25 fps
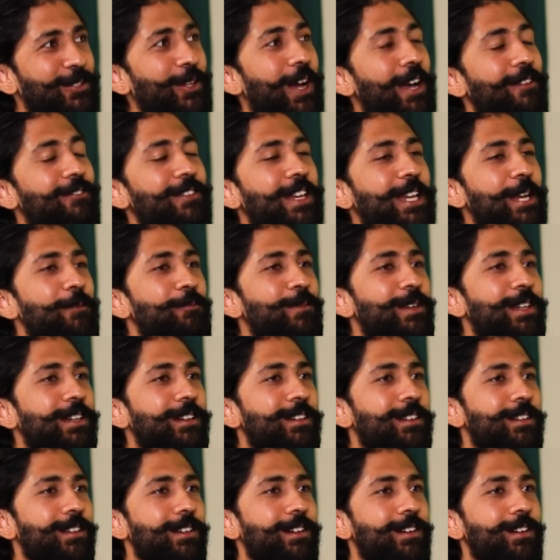So I've named
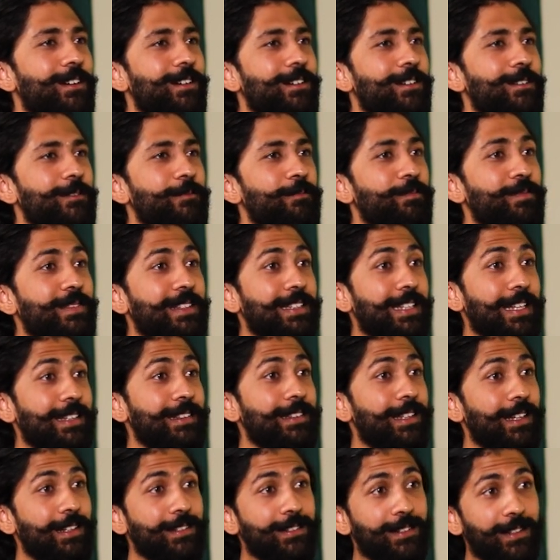it
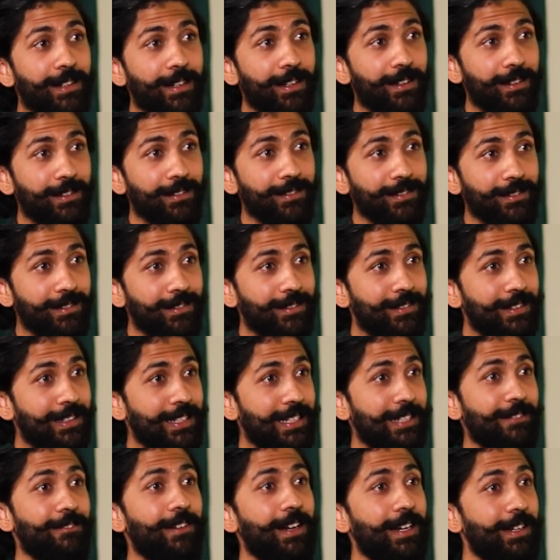Dattatreya
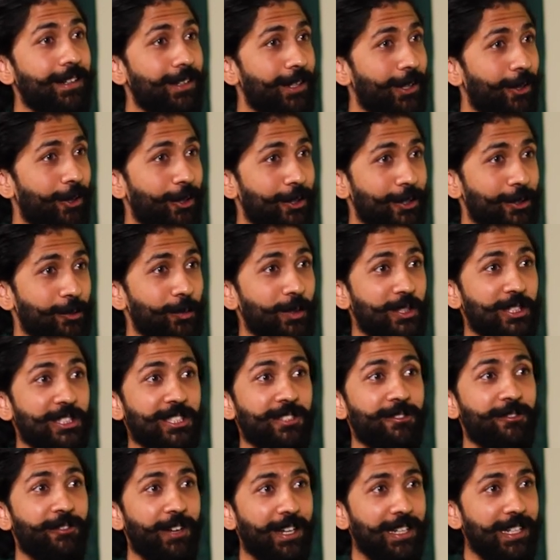Divine Dogs, which is
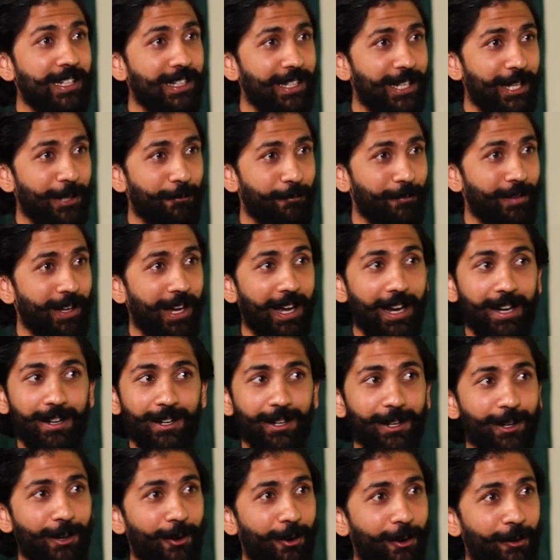a funny name. I had a
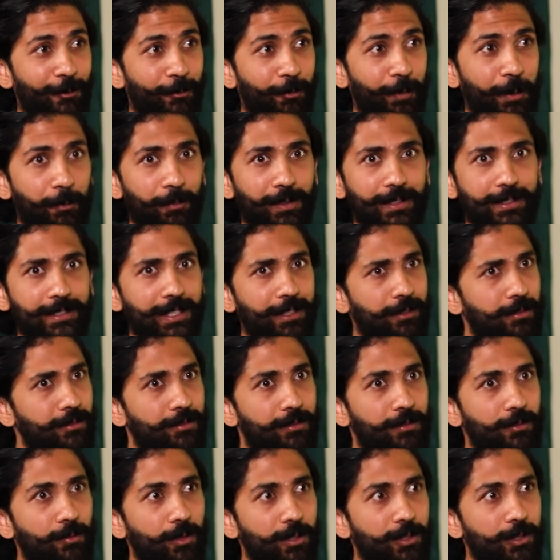lot of people say,
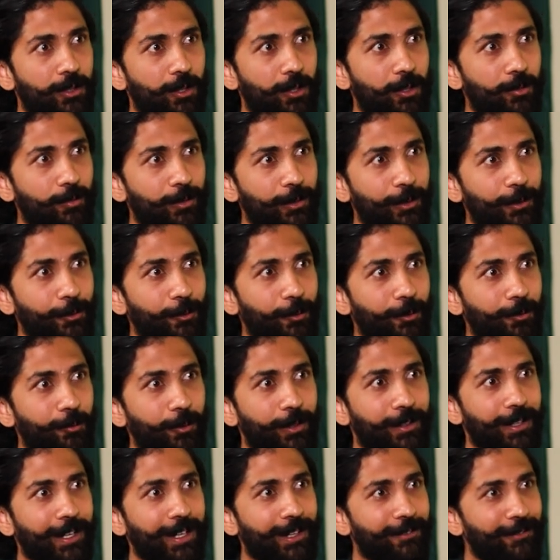"What's wrong with you?
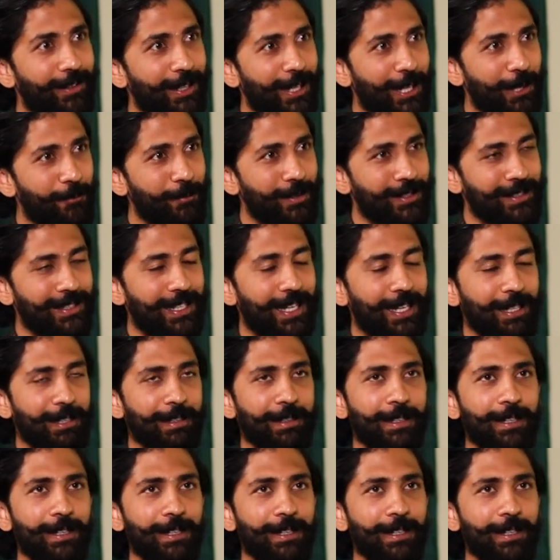What kind of a name is that?"